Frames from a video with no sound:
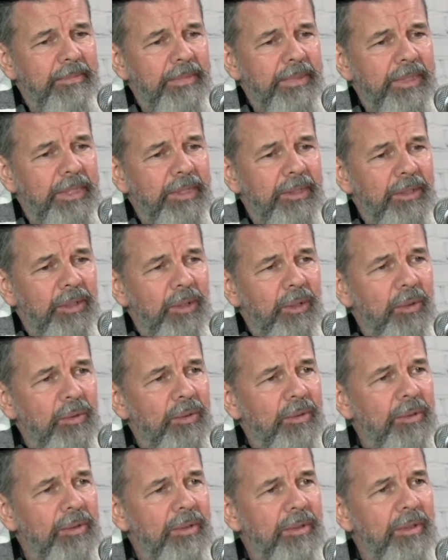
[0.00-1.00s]
your
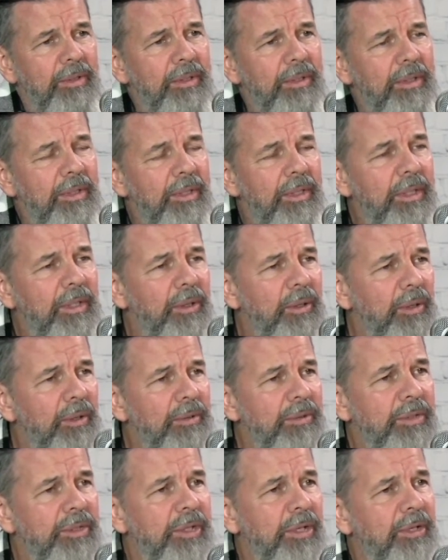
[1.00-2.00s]

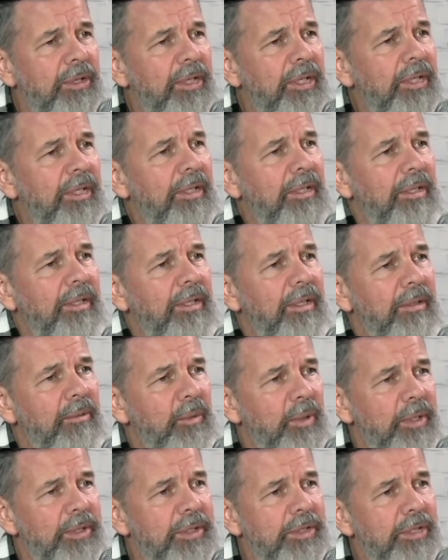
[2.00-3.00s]
own journey
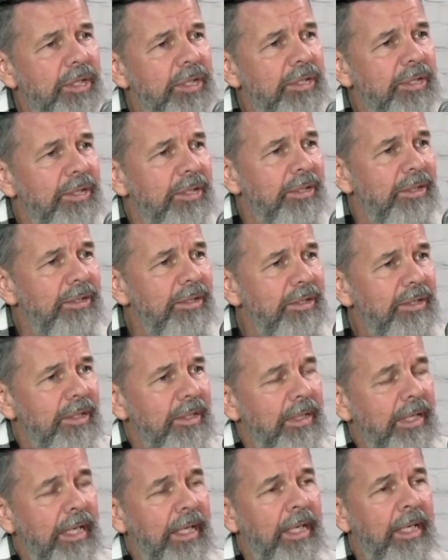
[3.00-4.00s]
with Jesus.
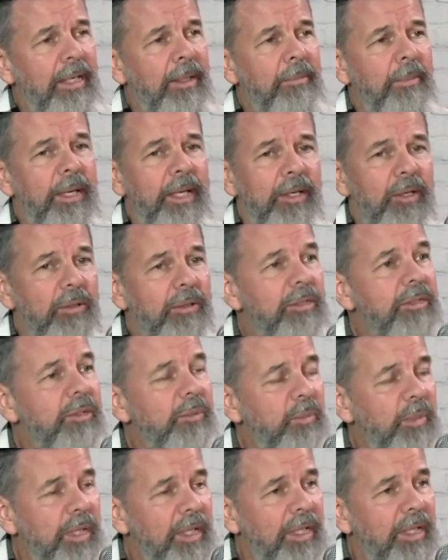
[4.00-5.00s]
I know it's
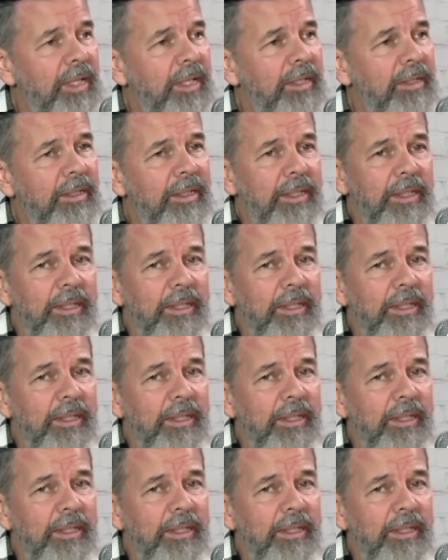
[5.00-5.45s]
been